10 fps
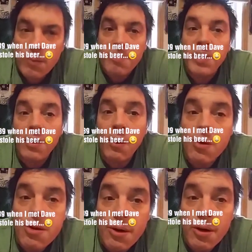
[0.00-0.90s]
With me, your
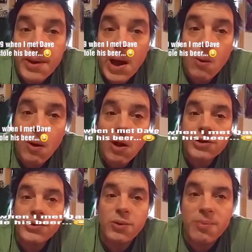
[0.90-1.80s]
host, Dirty Pal
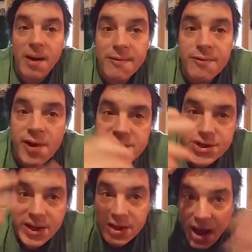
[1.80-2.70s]
Walsh, with my
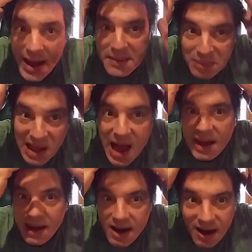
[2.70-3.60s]
freshly dyed
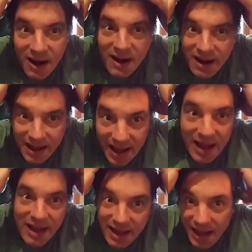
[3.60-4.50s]
black hair.
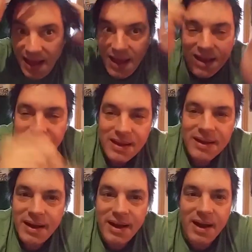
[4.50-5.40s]
I
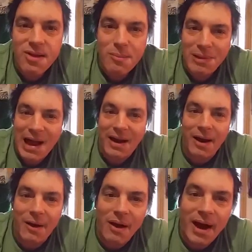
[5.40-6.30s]
got some
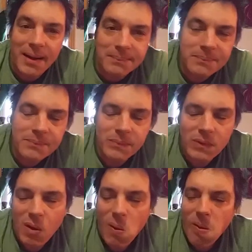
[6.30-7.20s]
black hair dye.
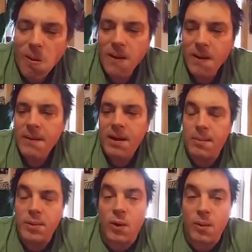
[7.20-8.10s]

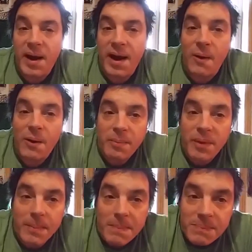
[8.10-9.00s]
And I'm growing my hair out a
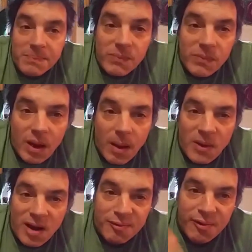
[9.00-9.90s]
bit.
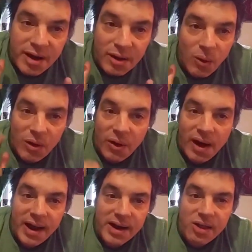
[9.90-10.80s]
I'm not afraid of going
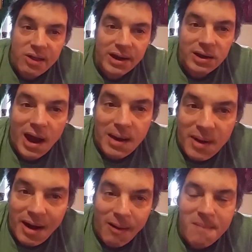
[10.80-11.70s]
gray, I just like
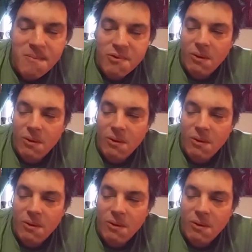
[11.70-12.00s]
dyeing my hair.